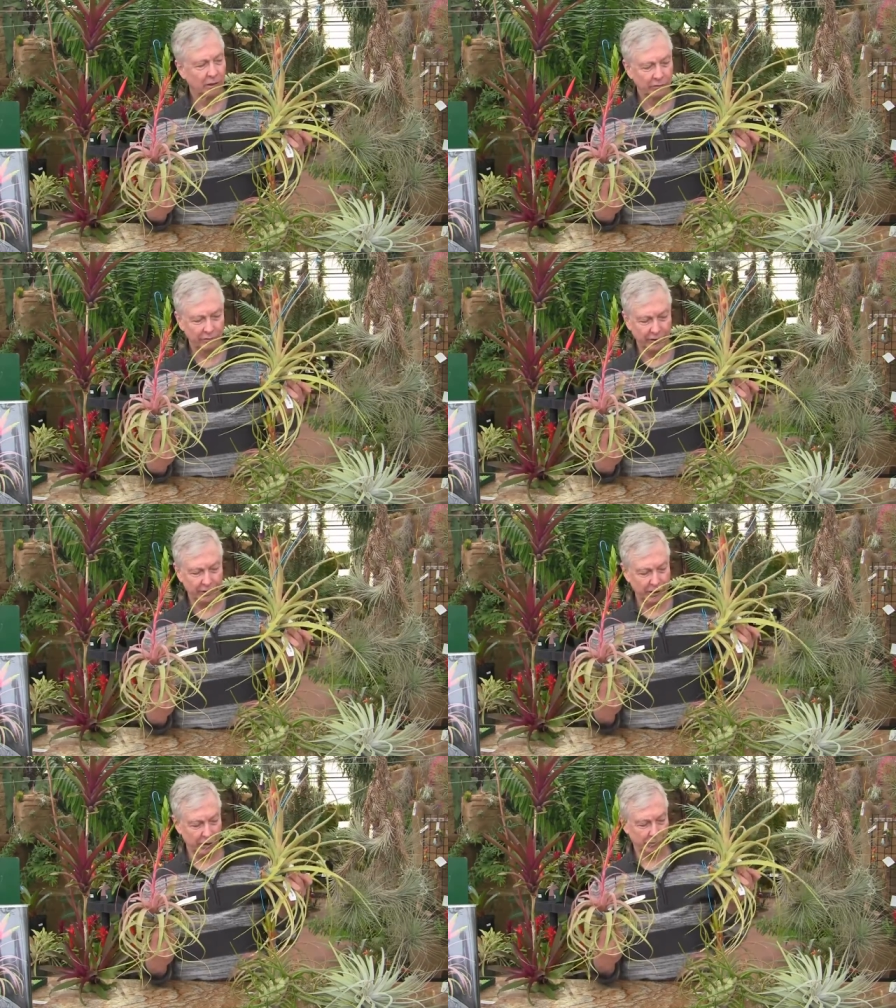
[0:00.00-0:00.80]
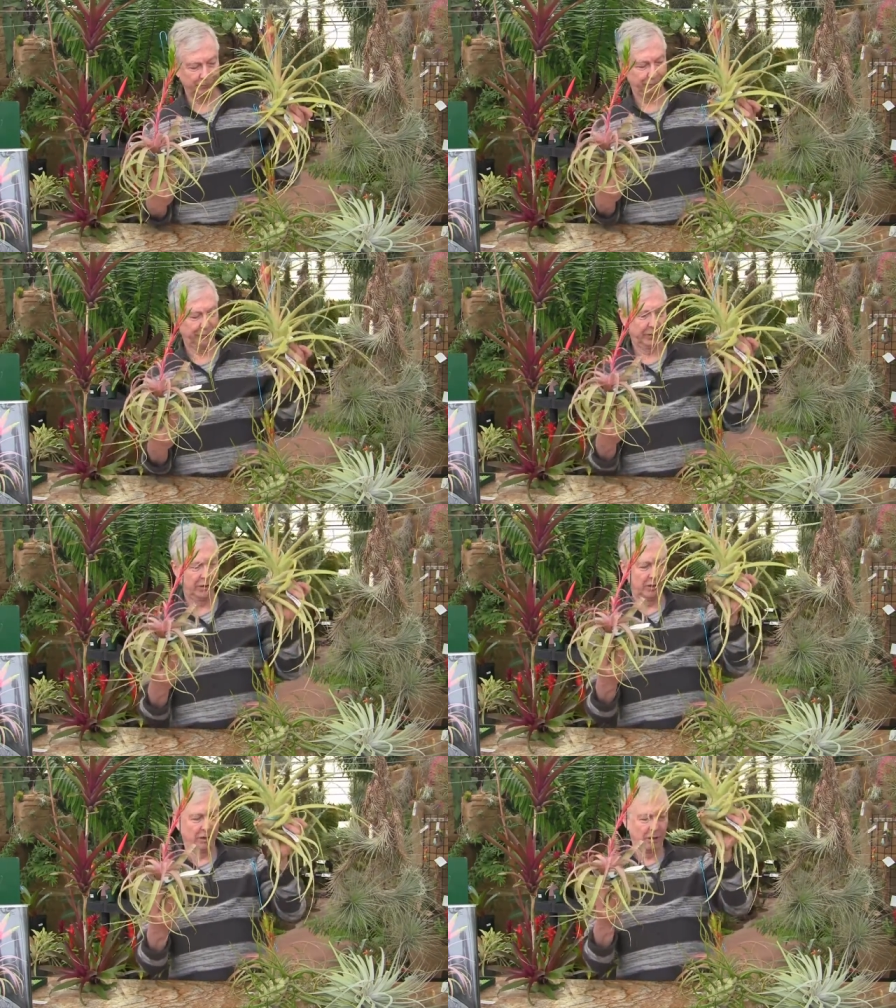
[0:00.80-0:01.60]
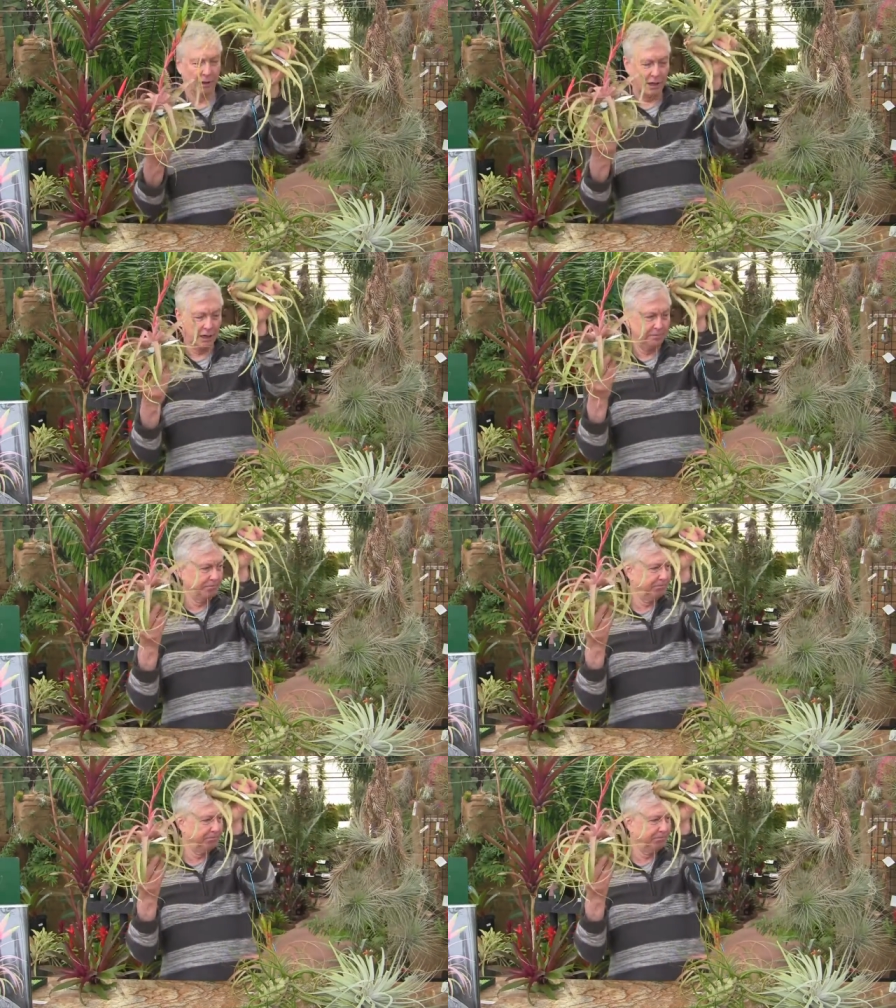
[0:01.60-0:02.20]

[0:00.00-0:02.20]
So there you go. Um,